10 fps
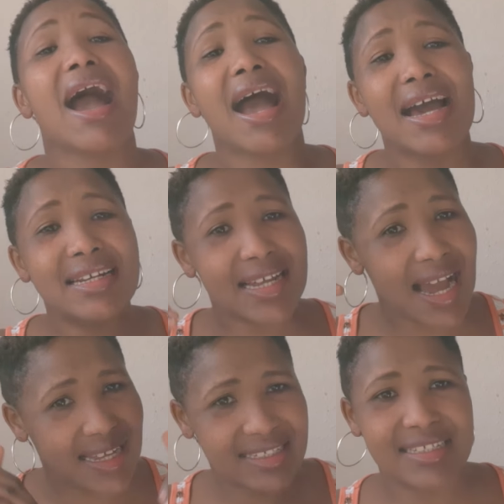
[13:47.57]
hard
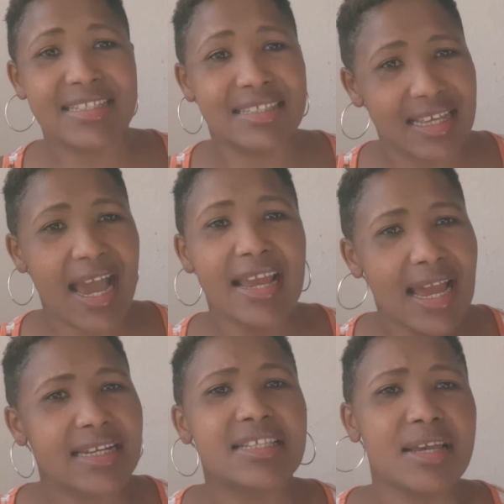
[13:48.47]

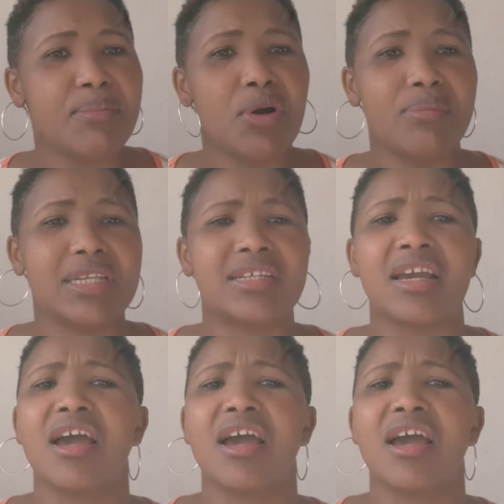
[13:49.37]
at the moment.